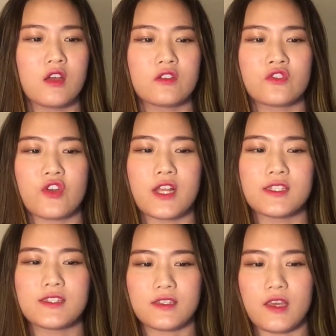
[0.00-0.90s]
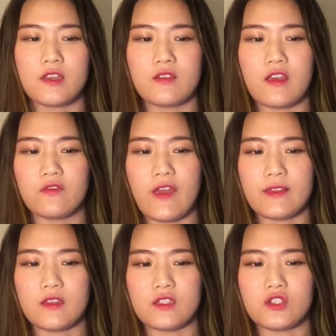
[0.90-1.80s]
transient
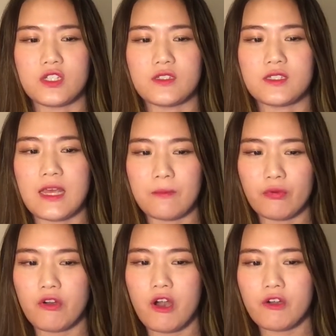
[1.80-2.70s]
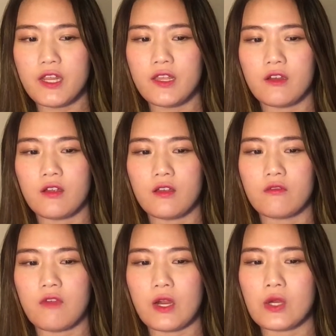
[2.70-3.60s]
advantage is temporary,
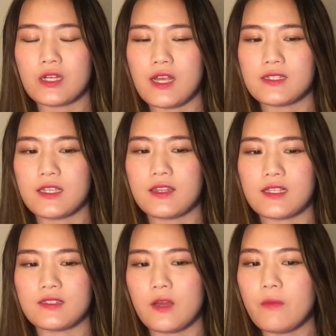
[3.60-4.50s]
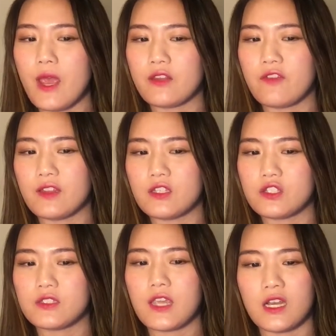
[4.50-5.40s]
recognizing that some
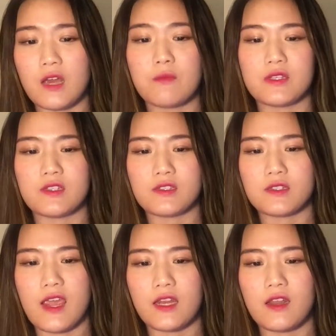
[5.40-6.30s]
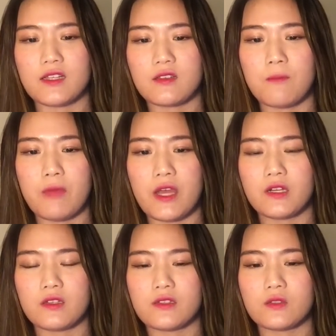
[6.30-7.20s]
advantages cannot be sustained as
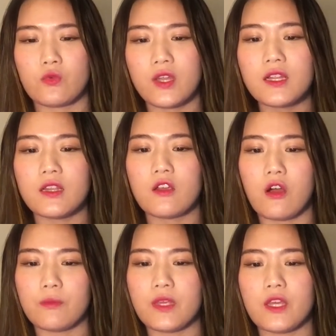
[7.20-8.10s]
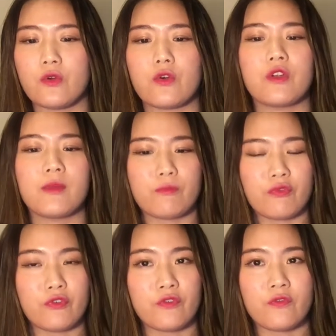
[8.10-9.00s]
competitors quickly copy or
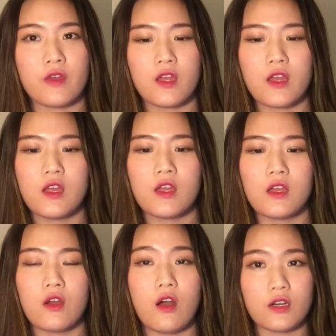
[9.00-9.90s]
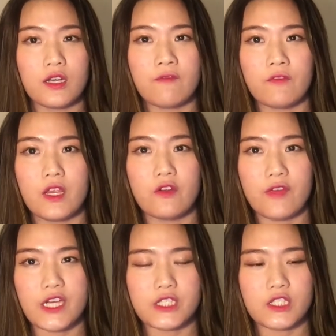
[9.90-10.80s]
improve on an
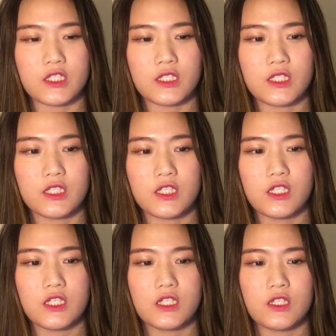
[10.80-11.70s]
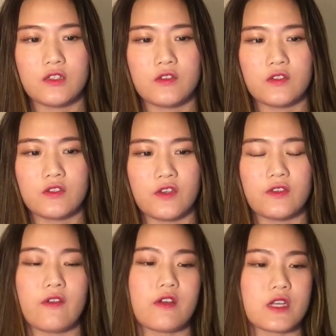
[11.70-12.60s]
innovation. So it's
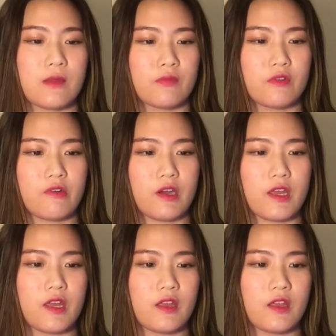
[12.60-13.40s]
very temporary.